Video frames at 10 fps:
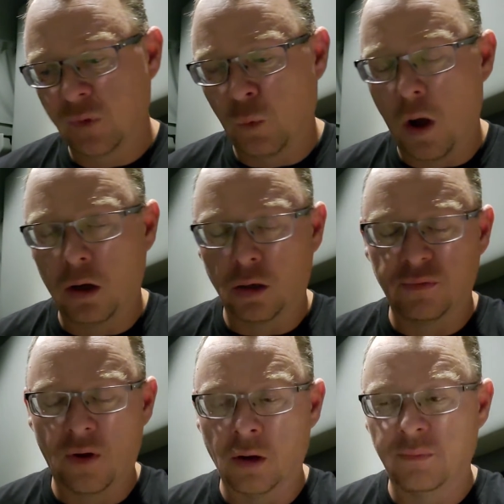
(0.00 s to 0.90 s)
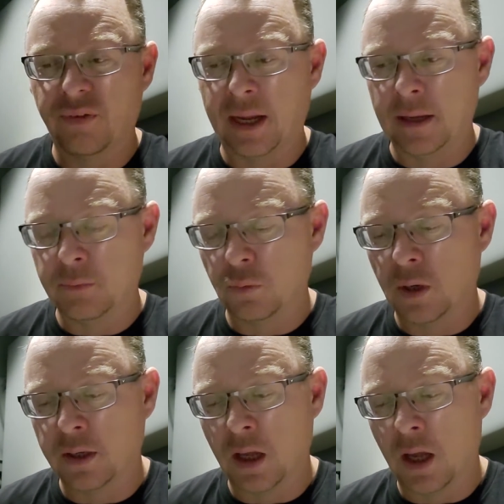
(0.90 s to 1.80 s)
Walker Farm Fam or
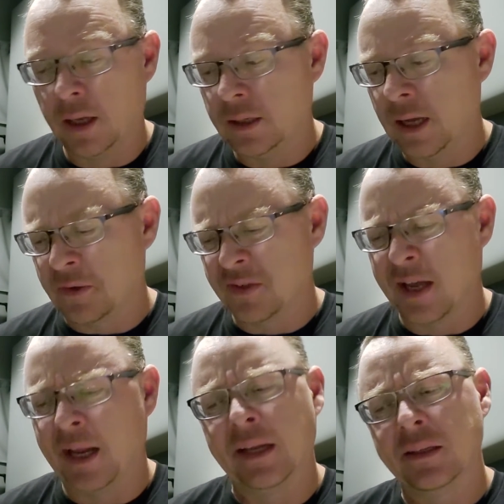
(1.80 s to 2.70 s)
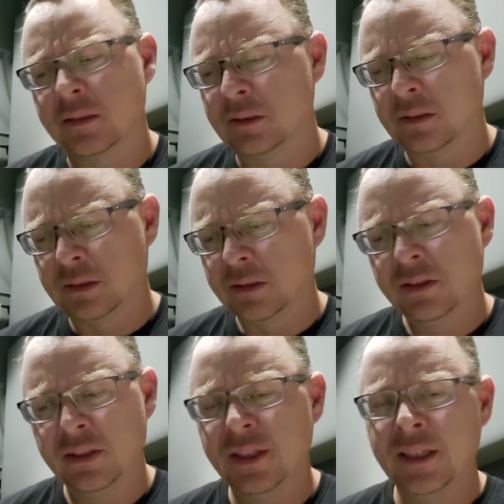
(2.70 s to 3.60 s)
whatnot. And I was like,
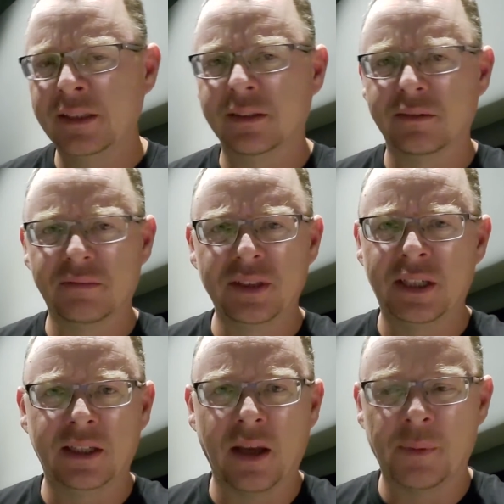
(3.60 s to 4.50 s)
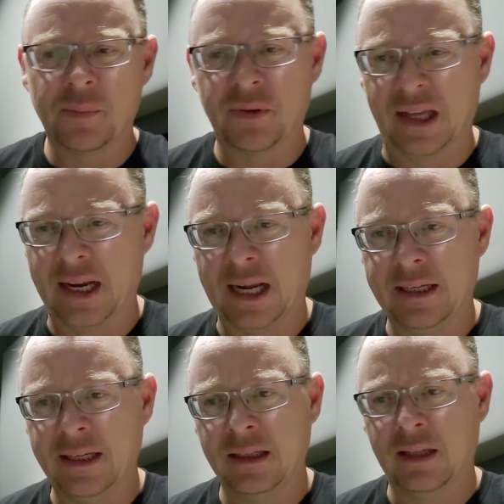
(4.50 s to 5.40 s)
you didn't come up with that
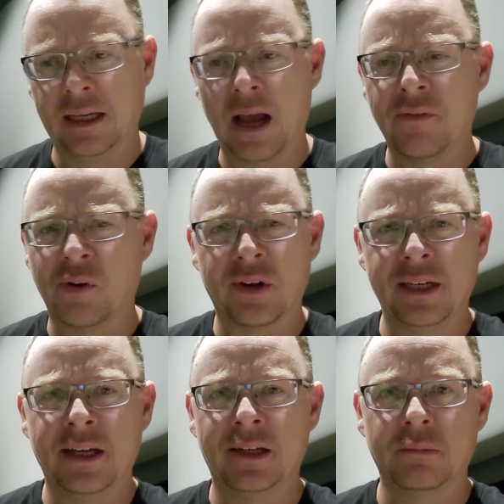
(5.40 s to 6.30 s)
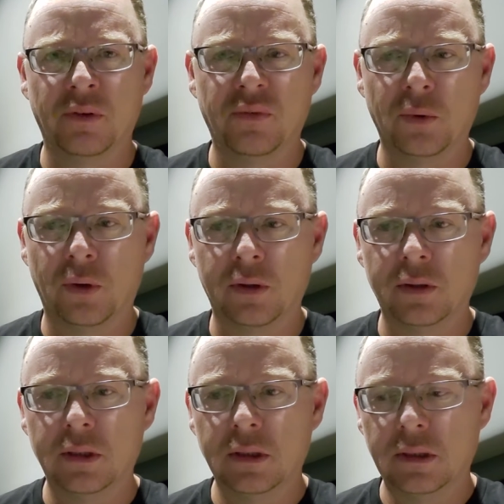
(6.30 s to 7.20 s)
idea. Like, I've already done it before.
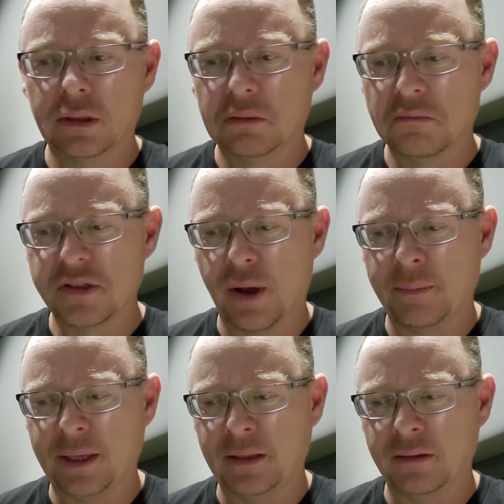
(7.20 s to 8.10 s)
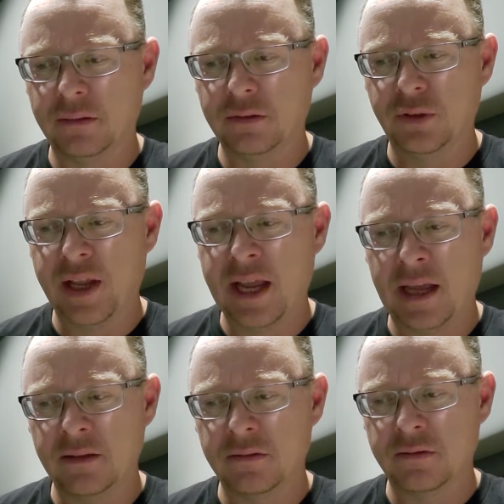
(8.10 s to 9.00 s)
So I mean, you
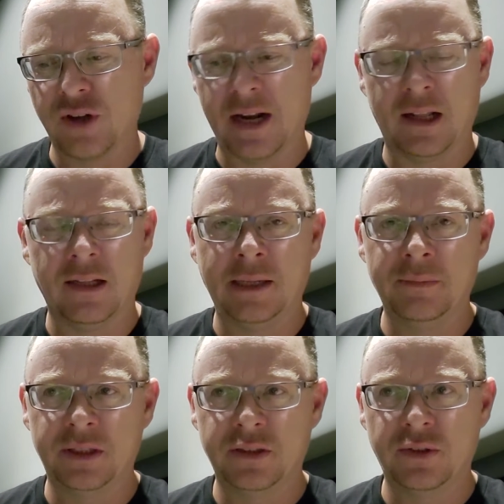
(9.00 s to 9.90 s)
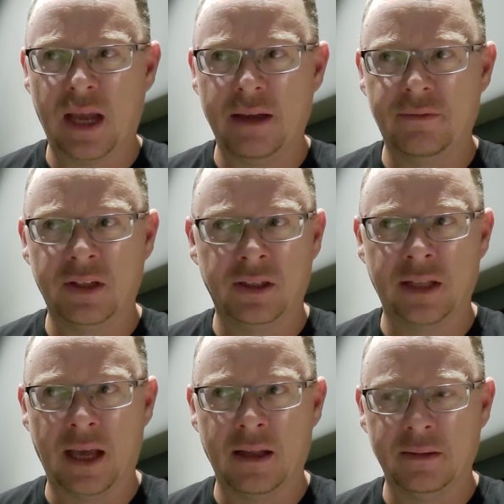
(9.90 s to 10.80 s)
can't try to claim that you have done
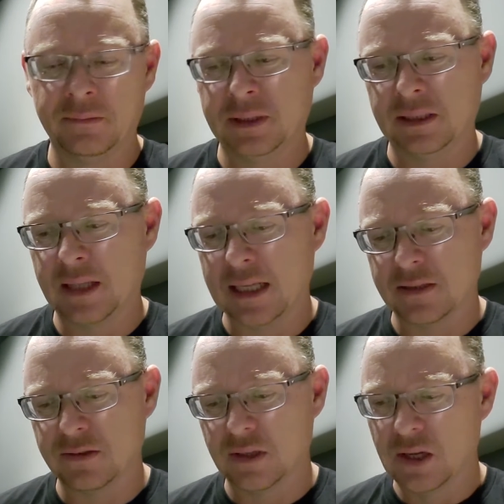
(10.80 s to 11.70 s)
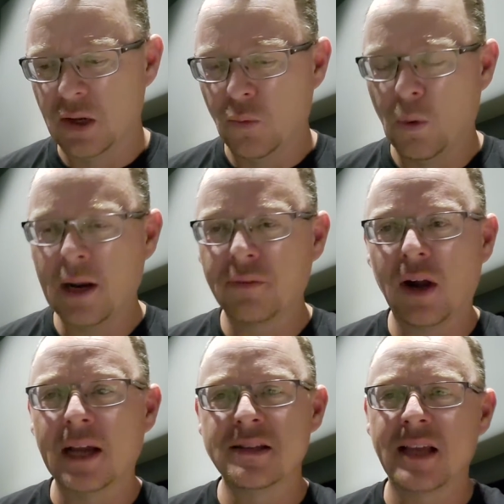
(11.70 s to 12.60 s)
that. I mean, that's whenever
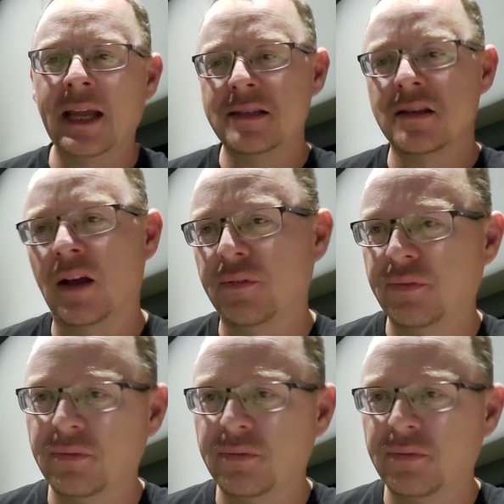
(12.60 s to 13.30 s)
I say stuff,